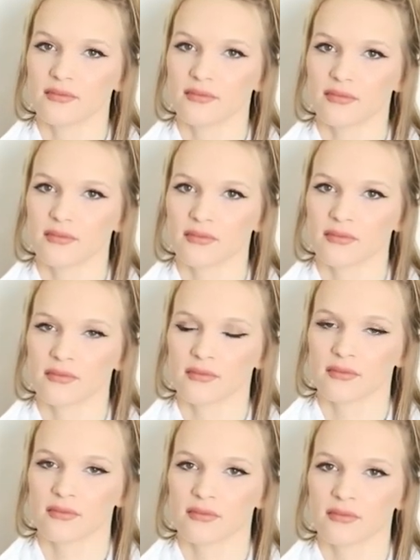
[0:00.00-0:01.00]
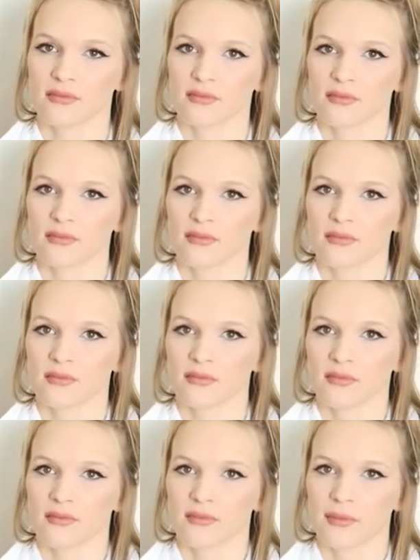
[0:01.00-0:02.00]

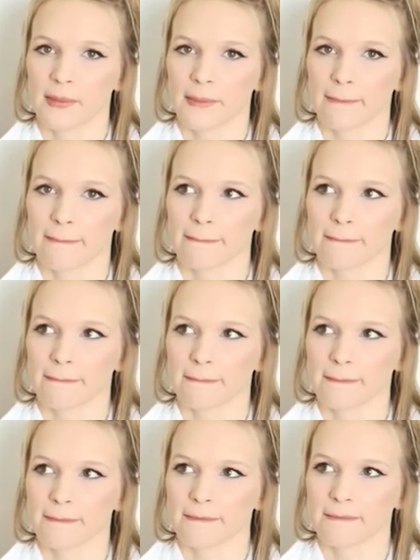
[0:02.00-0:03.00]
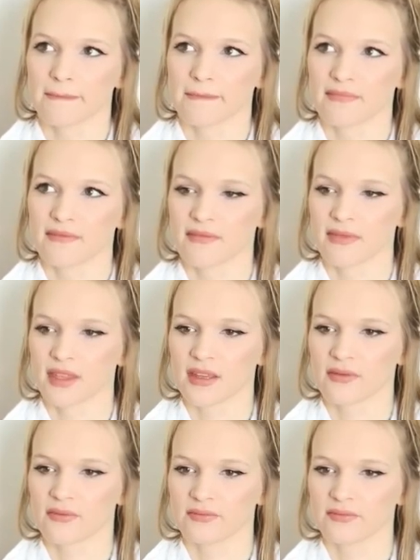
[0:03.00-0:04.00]

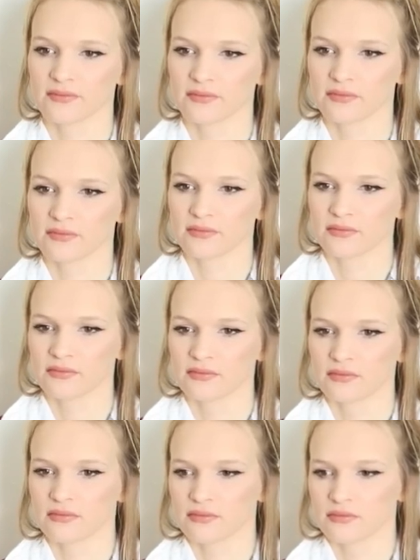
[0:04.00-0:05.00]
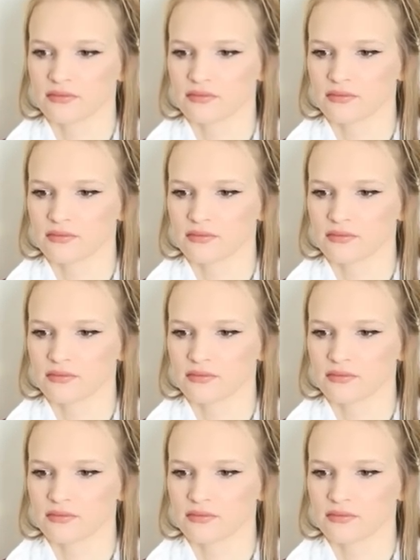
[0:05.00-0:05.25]
This person isn't speaking.